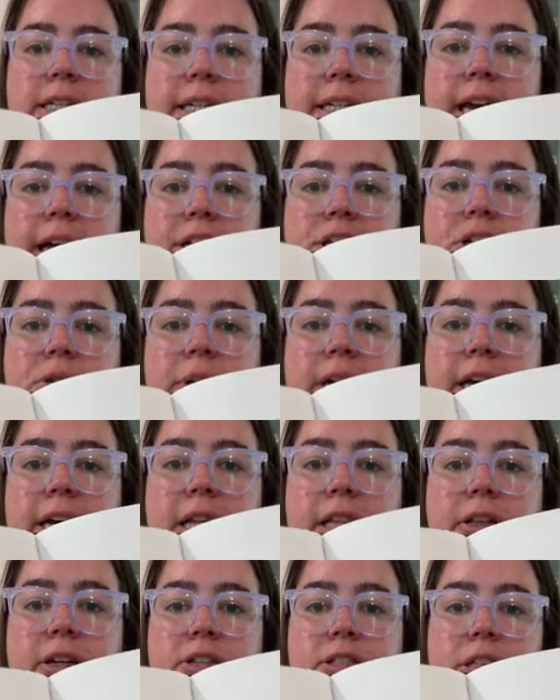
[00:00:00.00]
to get to
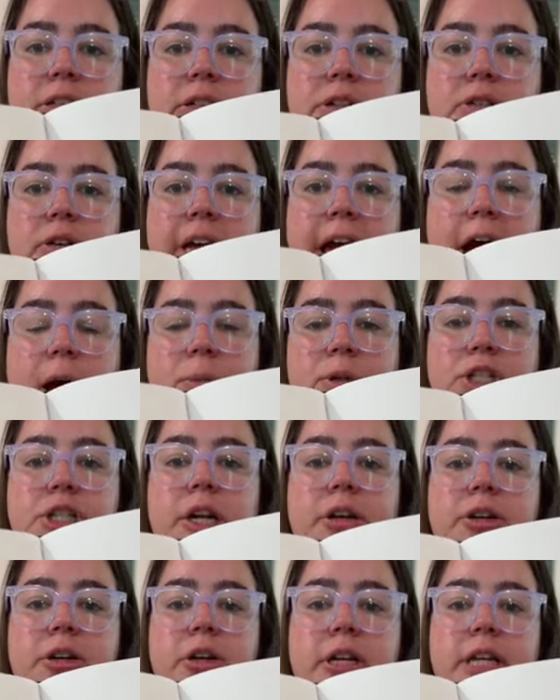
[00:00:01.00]
it. There's a little
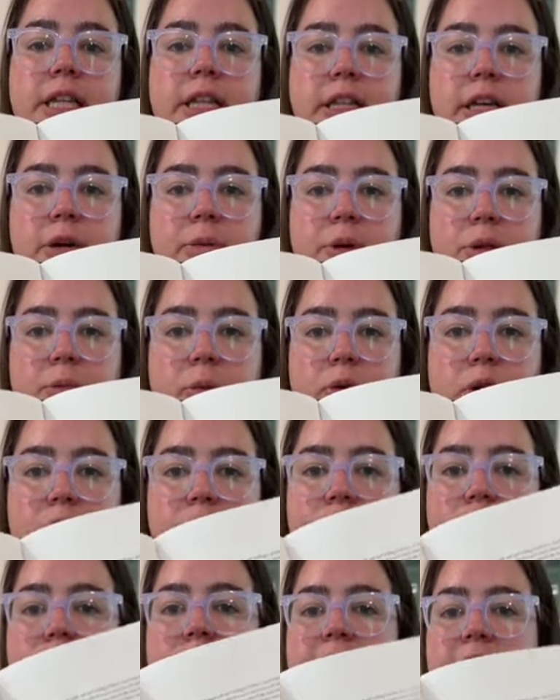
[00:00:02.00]
caption underneath it with more
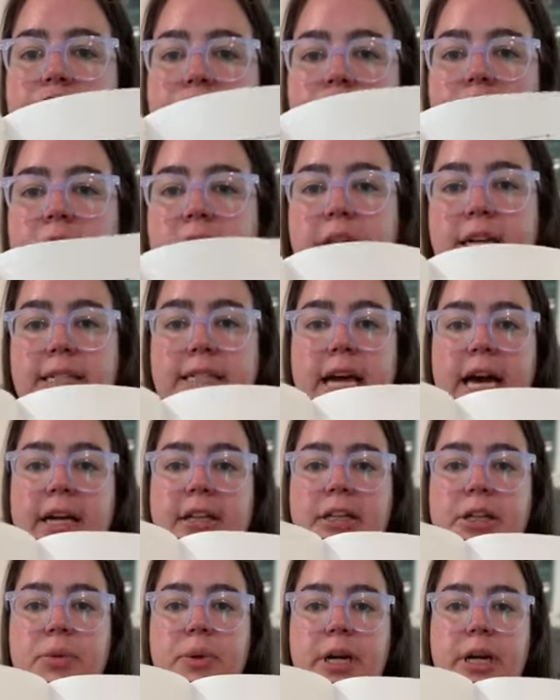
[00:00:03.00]
information on
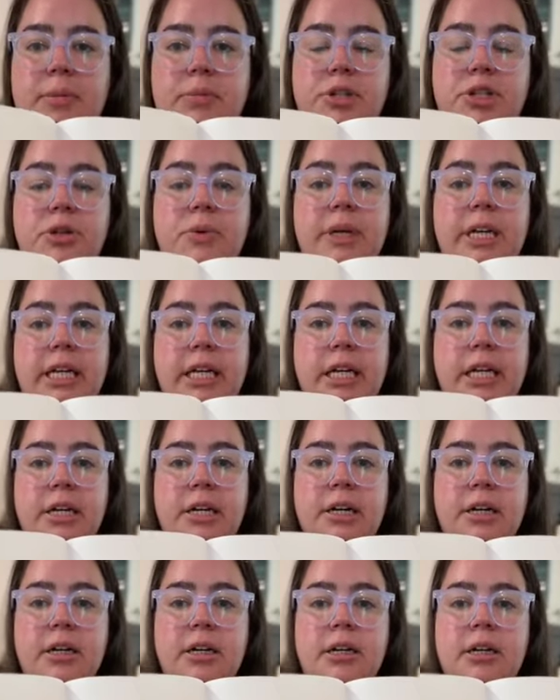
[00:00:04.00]
exactly what I'm doing
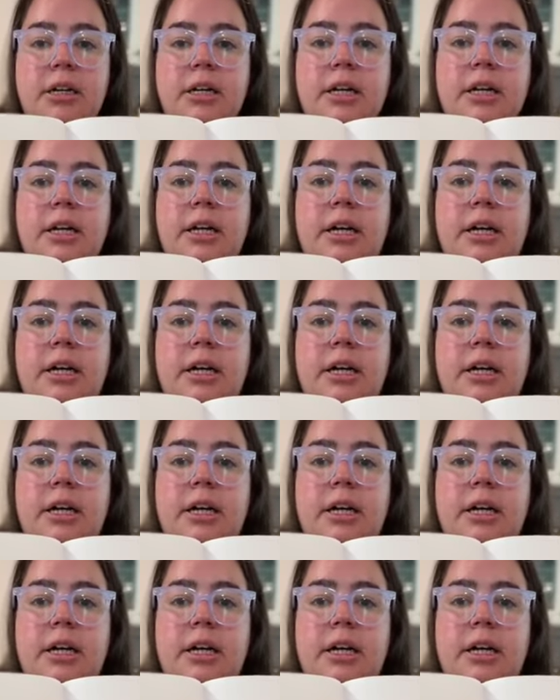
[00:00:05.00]
here.